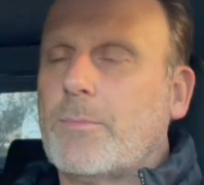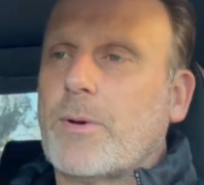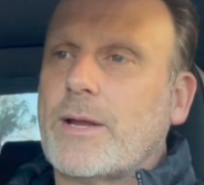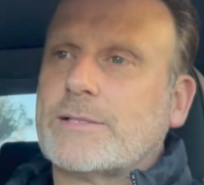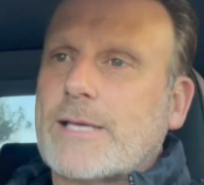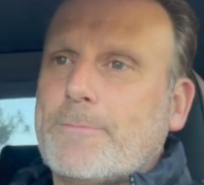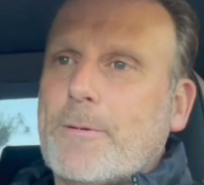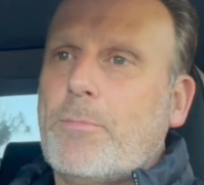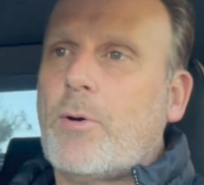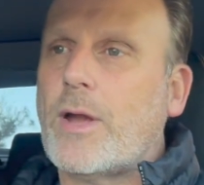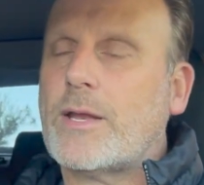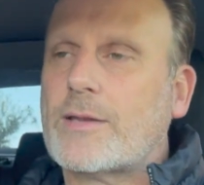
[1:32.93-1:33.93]
brings up a
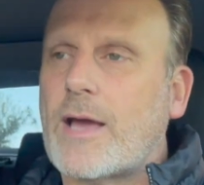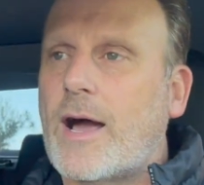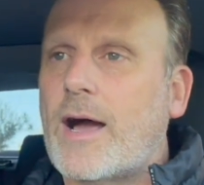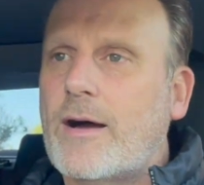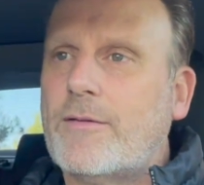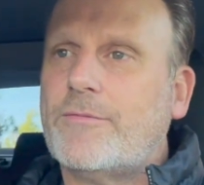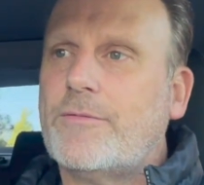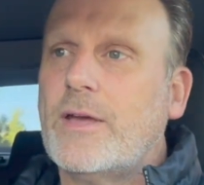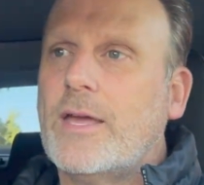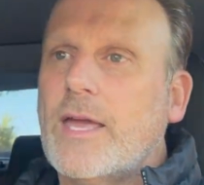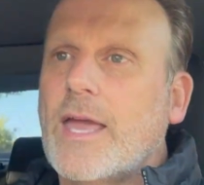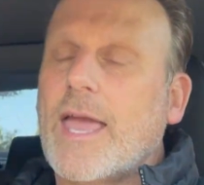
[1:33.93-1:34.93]
point of,
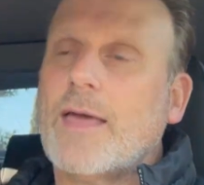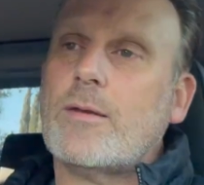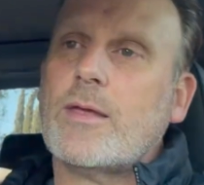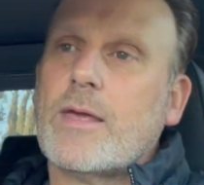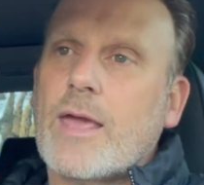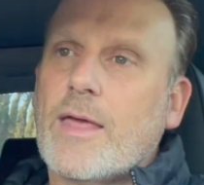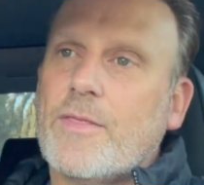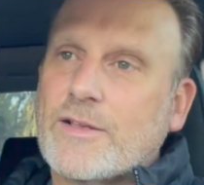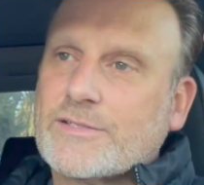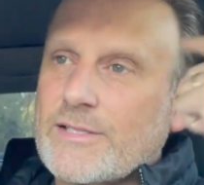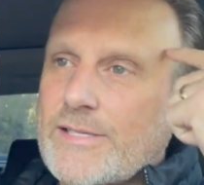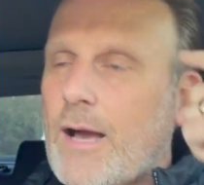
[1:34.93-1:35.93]
and and
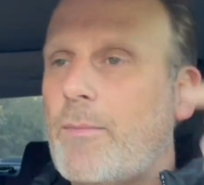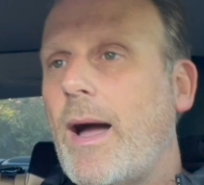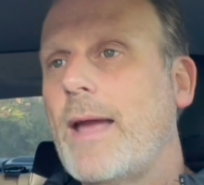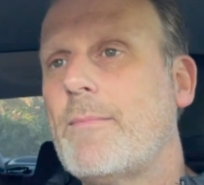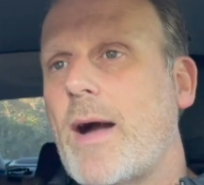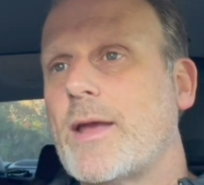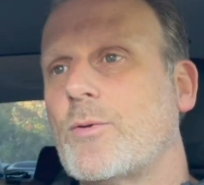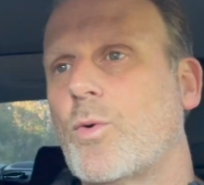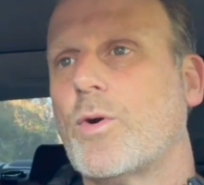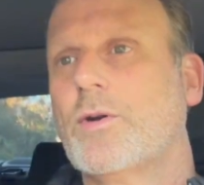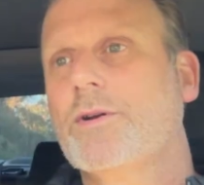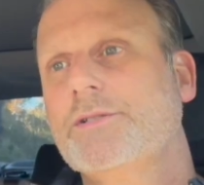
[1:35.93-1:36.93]
this is how my mind
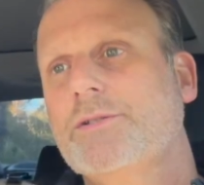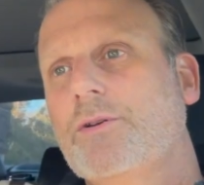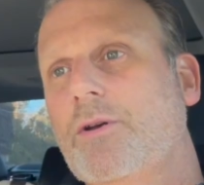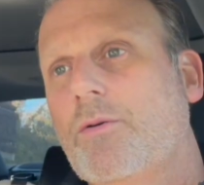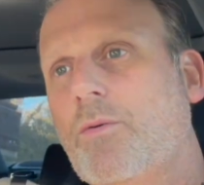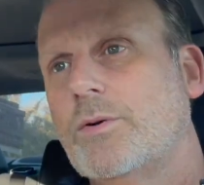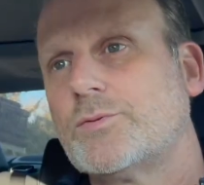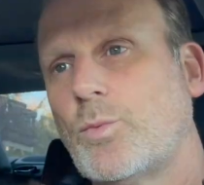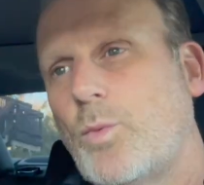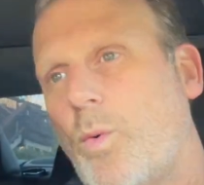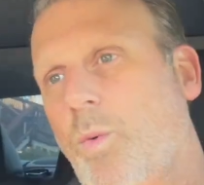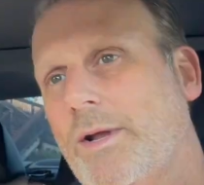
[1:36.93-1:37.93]
works, was
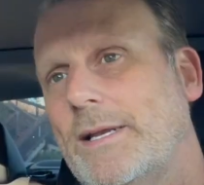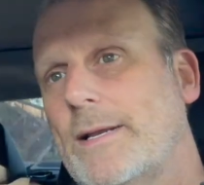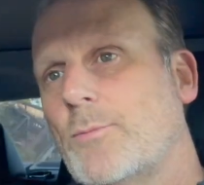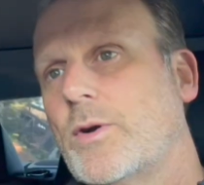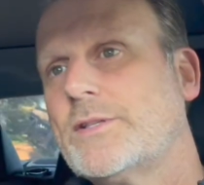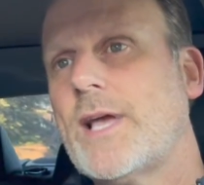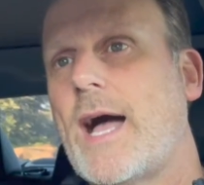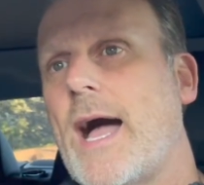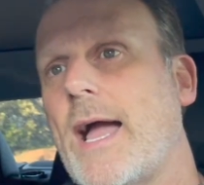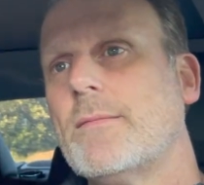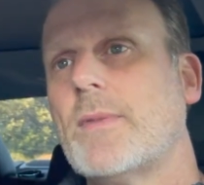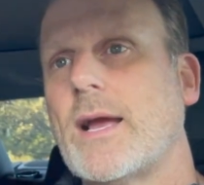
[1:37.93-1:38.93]
well, what what's a
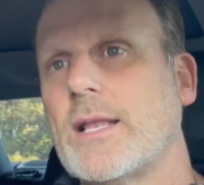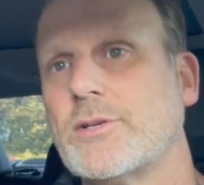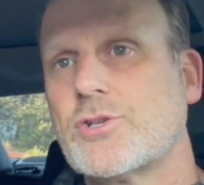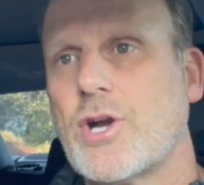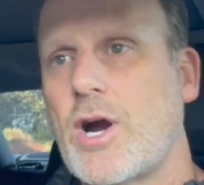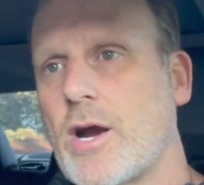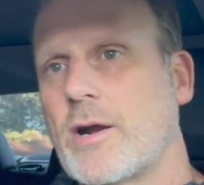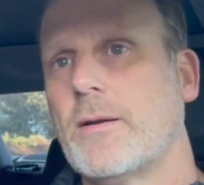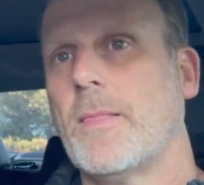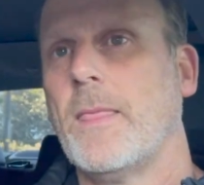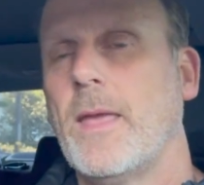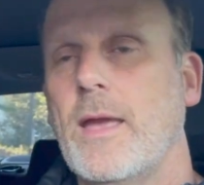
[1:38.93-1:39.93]
high mileage car?
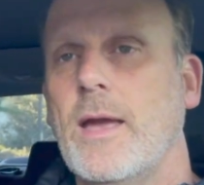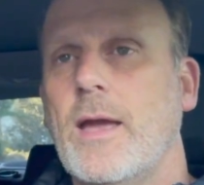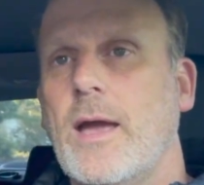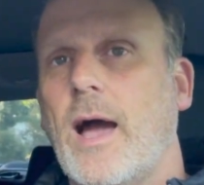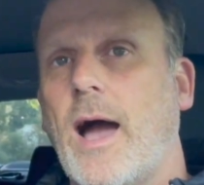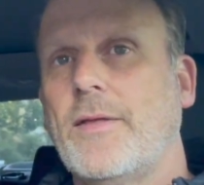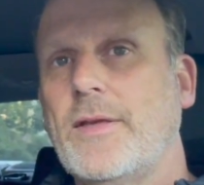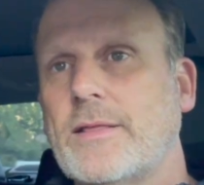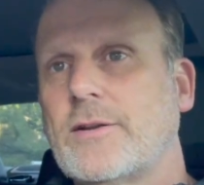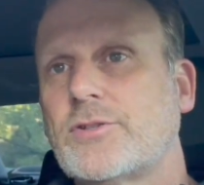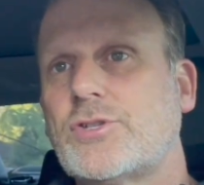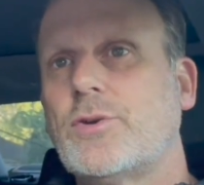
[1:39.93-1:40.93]
I think
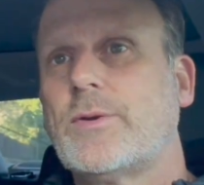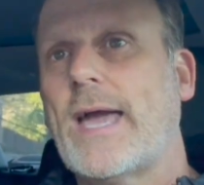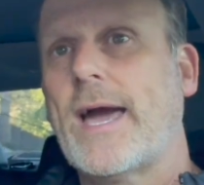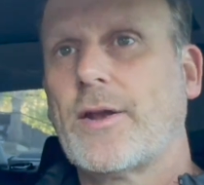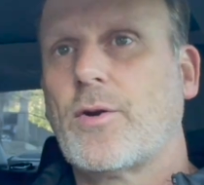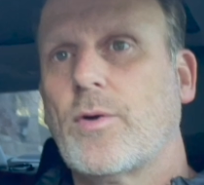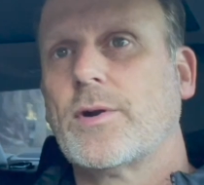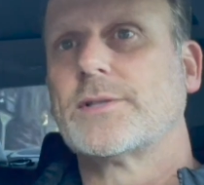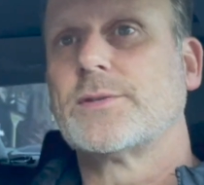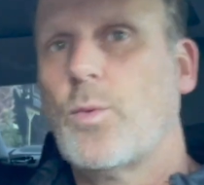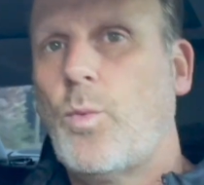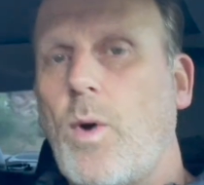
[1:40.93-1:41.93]
there's two
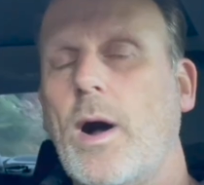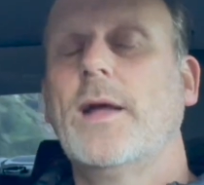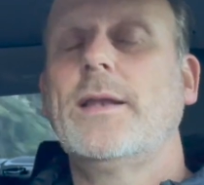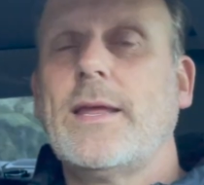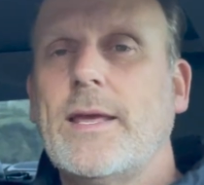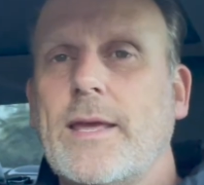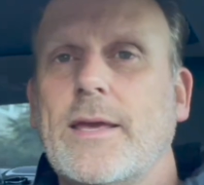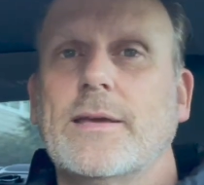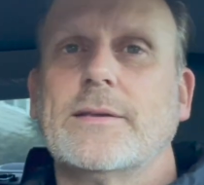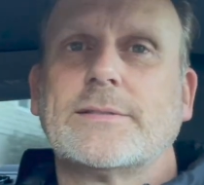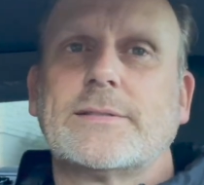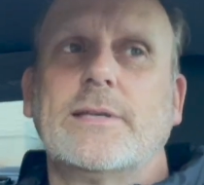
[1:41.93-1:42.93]
categories. One
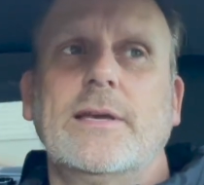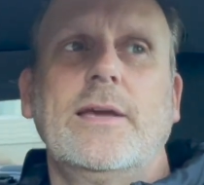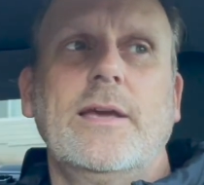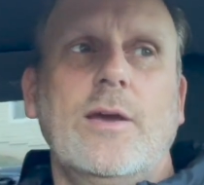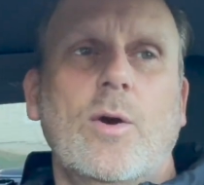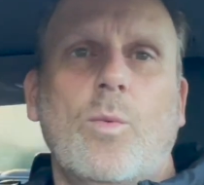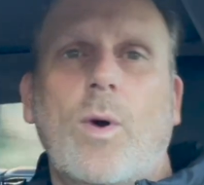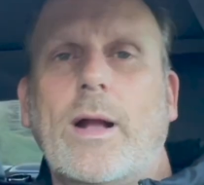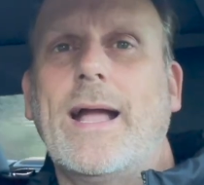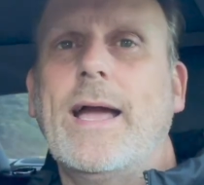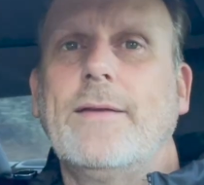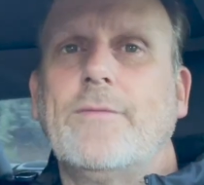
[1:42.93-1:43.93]
is what
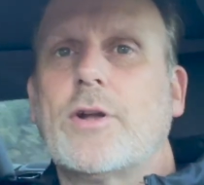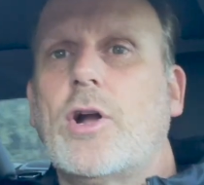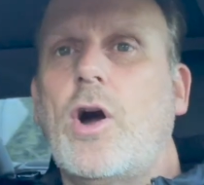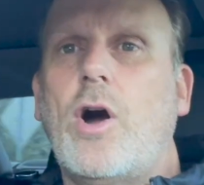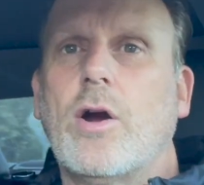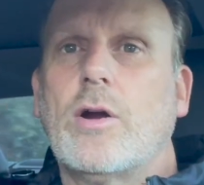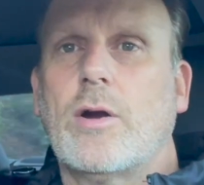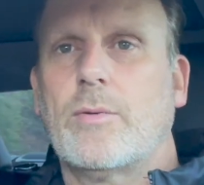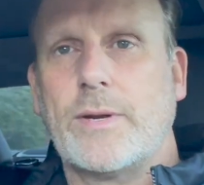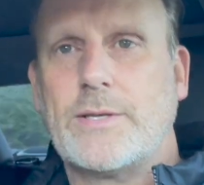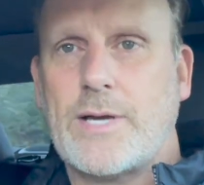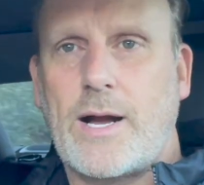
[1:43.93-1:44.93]
kind of a car are
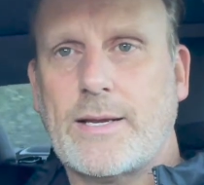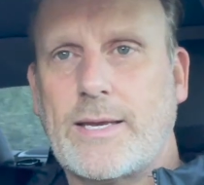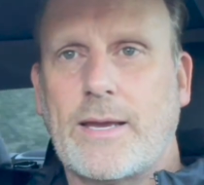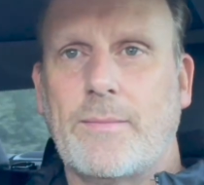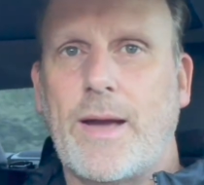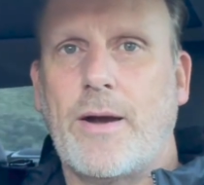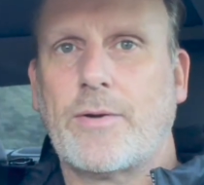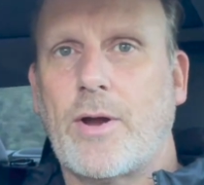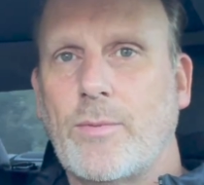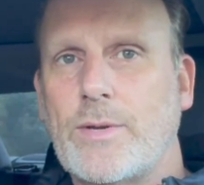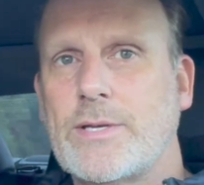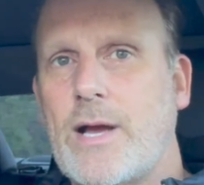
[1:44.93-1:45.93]
we talking about? Are
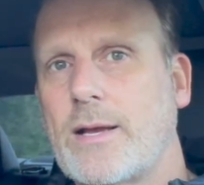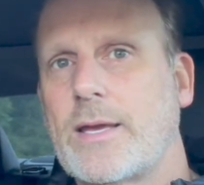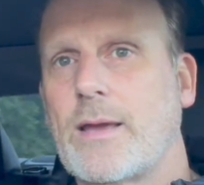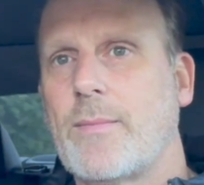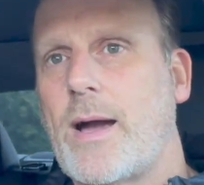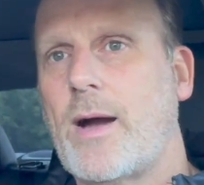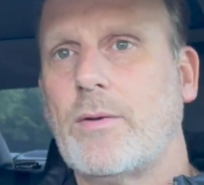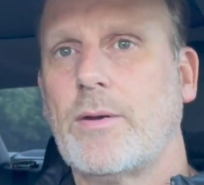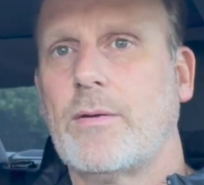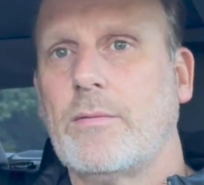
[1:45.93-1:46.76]
we talking about